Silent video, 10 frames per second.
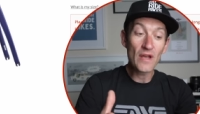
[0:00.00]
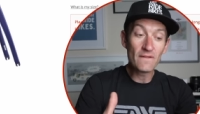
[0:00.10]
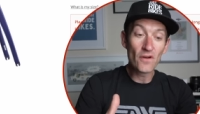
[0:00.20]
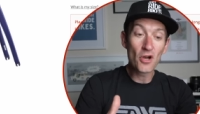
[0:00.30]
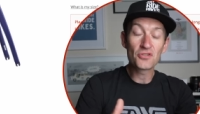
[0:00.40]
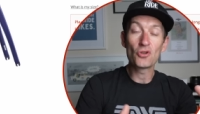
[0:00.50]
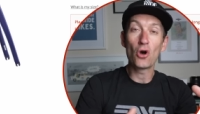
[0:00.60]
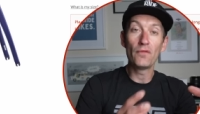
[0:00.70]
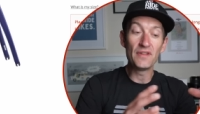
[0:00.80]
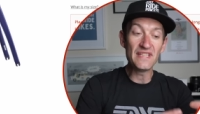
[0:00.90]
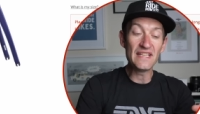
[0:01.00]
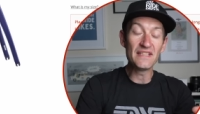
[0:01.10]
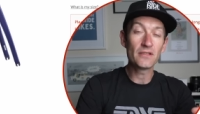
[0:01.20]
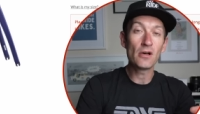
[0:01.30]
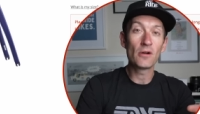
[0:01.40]
weight version of the
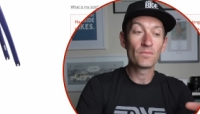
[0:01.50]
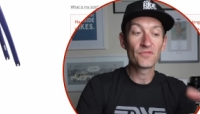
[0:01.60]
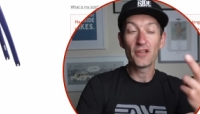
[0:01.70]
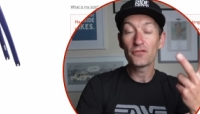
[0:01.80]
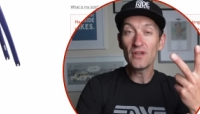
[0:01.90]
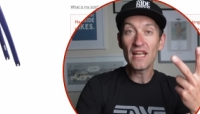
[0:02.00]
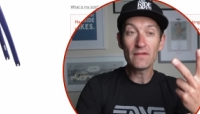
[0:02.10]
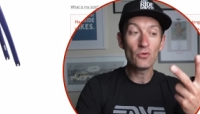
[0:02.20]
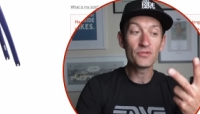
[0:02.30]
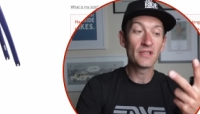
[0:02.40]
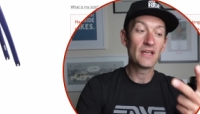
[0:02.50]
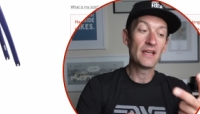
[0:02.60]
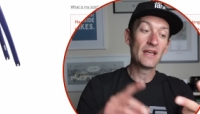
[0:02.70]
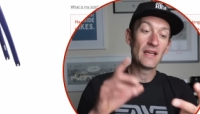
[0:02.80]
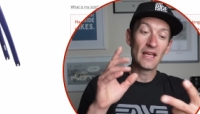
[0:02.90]
TCR. So there's three levels
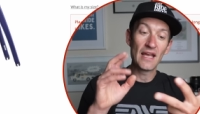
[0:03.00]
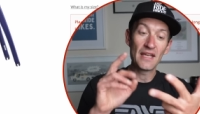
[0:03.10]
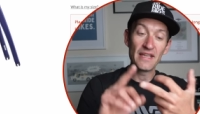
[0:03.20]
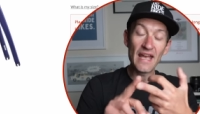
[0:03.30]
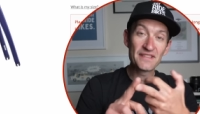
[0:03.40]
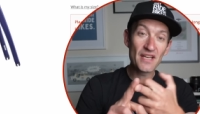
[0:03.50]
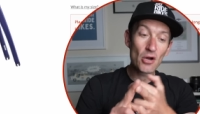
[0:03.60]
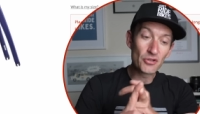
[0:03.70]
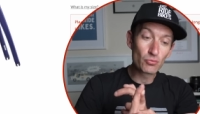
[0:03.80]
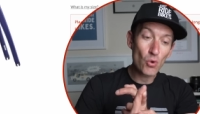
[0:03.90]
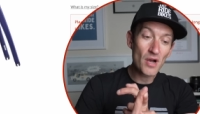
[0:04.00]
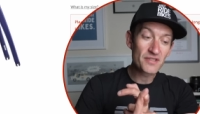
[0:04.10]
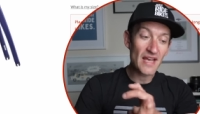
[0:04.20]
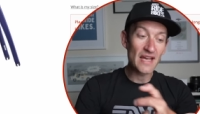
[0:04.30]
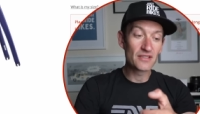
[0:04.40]
and the SL is
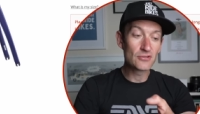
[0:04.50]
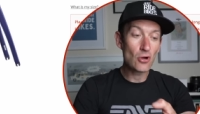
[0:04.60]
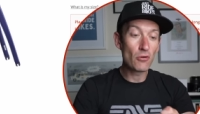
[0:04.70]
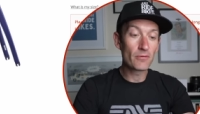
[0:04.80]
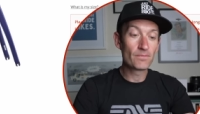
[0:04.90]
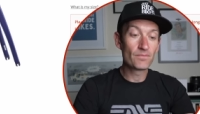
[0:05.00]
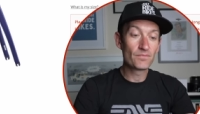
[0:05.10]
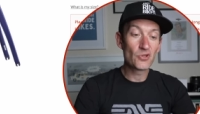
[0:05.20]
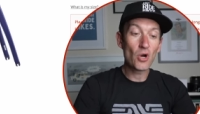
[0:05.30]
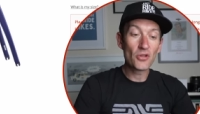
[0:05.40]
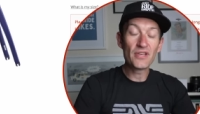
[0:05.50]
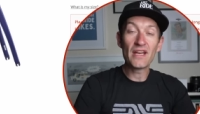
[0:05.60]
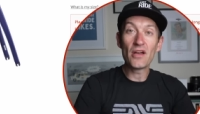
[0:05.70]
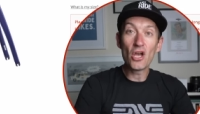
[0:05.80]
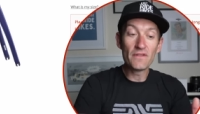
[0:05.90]
right at the top. You are looking
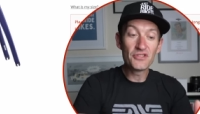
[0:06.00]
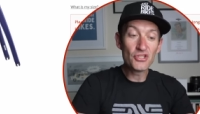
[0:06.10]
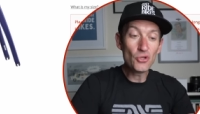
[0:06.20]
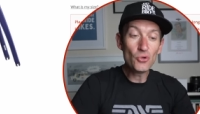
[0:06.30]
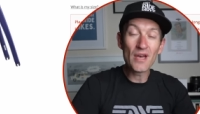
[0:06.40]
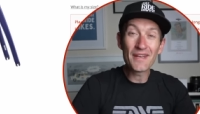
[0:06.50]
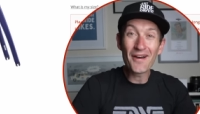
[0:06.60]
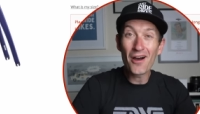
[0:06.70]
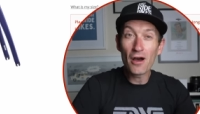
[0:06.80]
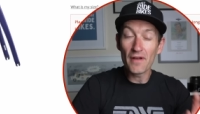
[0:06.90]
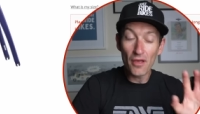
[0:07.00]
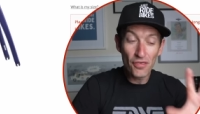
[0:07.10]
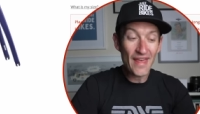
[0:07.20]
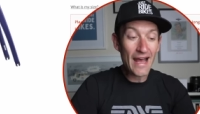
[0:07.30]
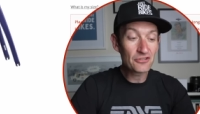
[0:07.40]
at over
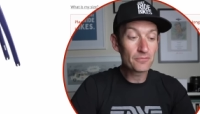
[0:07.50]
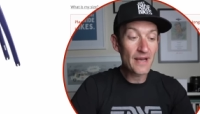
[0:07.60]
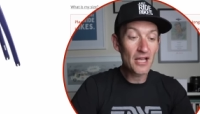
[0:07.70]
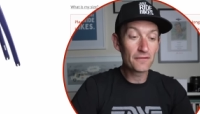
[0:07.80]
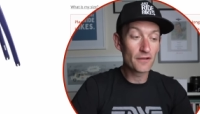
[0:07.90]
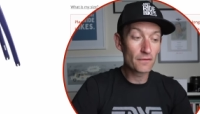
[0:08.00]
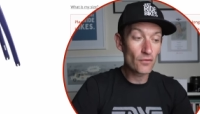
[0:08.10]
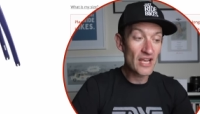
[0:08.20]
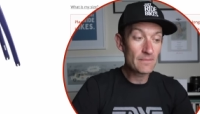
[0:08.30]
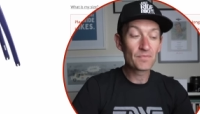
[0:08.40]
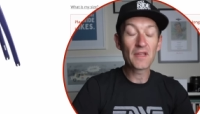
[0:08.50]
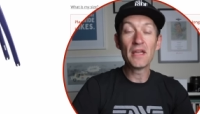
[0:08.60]
£2,500 for a frame,